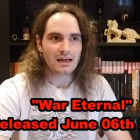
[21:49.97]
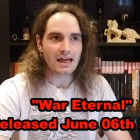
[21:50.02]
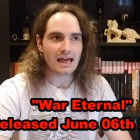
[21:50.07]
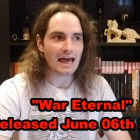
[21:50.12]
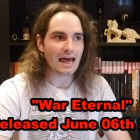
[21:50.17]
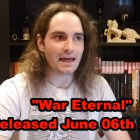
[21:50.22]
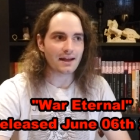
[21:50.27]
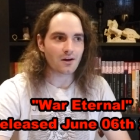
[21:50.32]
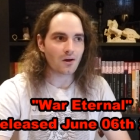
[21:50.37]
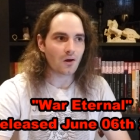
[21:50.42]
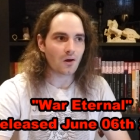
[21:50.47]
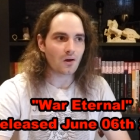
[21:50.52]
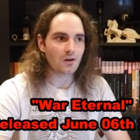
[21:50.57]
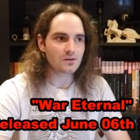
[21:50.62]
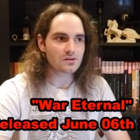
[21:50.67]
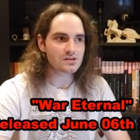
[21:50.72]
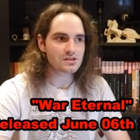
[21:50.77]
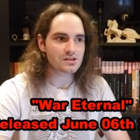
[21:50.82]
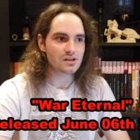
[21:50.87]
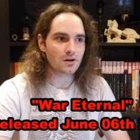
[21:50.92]
at all.
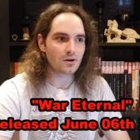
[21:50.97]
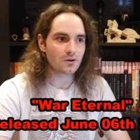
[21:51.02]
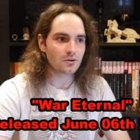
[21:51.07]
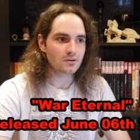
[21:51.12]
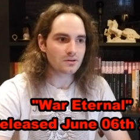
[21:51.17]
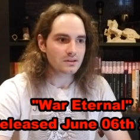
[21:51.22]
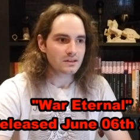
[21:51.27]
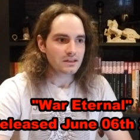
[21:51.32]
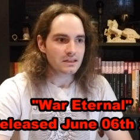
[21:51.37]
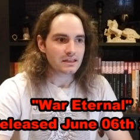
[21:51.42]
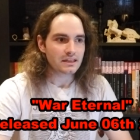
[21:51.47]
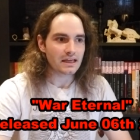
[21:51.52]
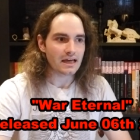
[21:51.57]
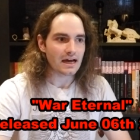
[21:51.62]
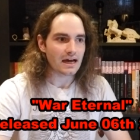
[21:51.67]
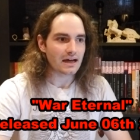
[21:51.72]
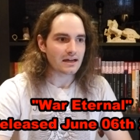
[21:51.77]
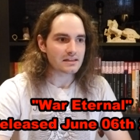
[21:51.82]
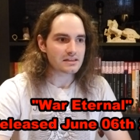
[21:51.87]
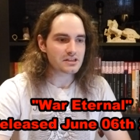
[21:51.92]
So,
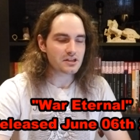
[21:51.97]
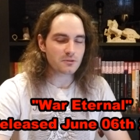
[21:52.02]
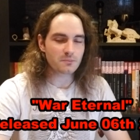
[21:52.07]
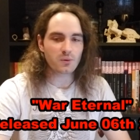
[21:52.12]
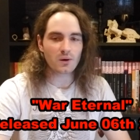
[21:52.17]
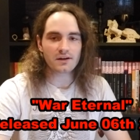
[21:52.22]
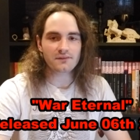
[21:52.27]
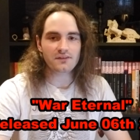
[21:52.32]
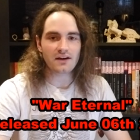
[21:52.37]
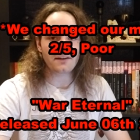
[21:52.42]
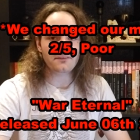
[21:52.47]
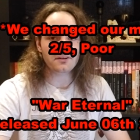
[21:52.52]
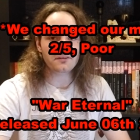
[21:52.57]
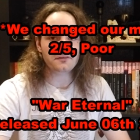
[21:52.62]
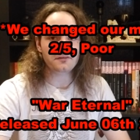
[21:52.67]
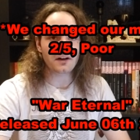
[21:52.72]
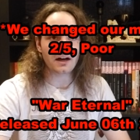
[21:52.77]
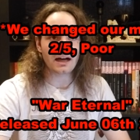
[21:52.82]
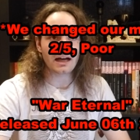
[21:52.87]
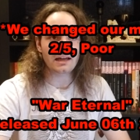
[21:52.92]
yeah, 2.5 out of
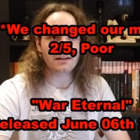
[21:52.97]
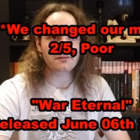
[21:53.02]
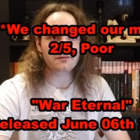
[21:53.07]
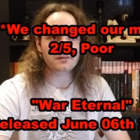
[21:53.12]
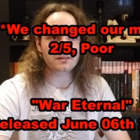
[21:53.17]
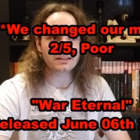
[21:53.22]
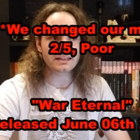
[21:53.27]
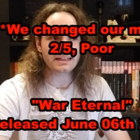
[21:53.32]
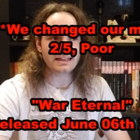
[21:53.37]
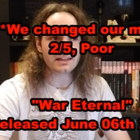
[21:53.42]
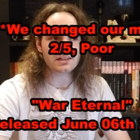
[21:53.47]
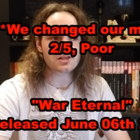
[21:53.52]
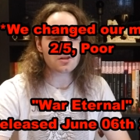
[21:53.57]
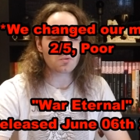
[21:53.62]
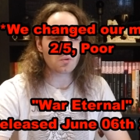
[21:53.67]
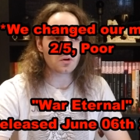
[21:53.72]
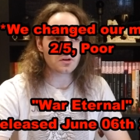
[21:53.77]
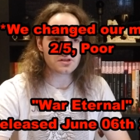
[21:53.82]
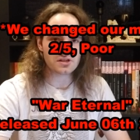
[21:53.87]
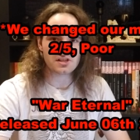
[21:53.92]
5, leaning
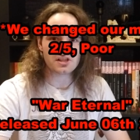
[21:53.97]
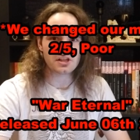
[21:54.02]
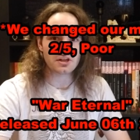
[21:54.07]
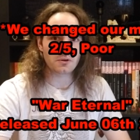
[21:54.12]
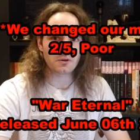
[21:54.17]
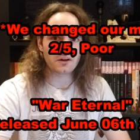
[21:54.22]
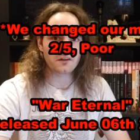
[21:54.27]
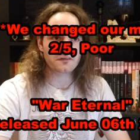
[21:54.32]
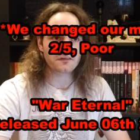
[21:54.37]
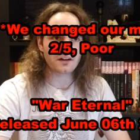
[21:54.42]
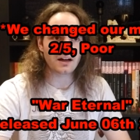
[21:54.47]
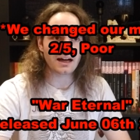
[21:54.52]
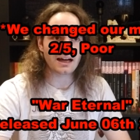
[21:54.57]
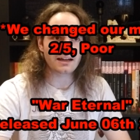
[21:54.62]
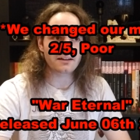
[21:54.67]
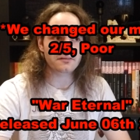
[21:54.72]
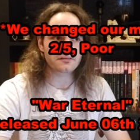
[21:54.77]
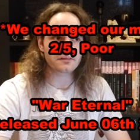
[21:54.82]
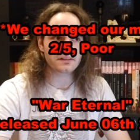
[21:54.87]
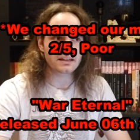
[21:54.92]
towards a 2 out of
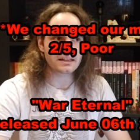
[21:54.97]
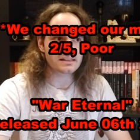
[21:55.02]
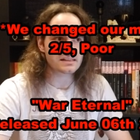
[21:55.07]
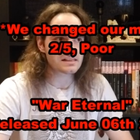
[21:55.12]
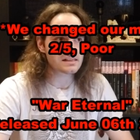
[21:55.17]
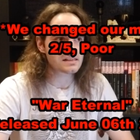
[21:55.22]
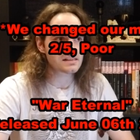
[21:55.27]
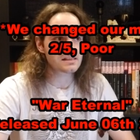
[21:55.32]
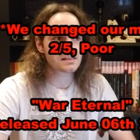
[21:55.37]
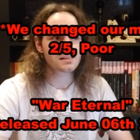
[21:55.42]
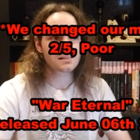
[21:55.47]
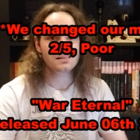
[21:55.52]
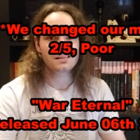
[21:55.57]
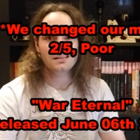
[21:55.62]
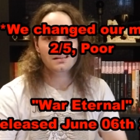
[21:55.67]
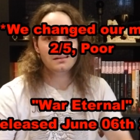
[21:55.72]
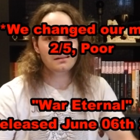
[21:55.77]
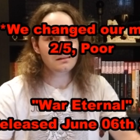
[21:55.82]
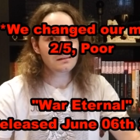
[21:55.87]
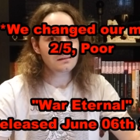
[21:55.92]
5. It's,
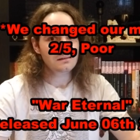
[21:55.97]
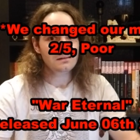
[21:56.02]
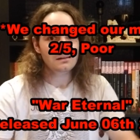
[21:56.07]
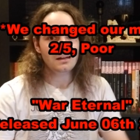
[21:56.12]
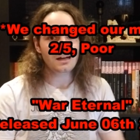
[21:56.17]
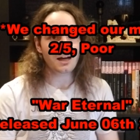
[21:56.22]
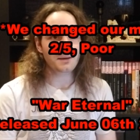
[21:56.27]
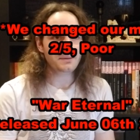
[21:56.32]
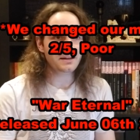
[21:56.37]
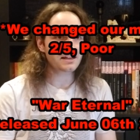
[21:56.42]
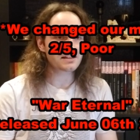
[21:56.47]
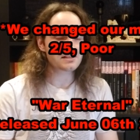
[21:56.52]
I mean,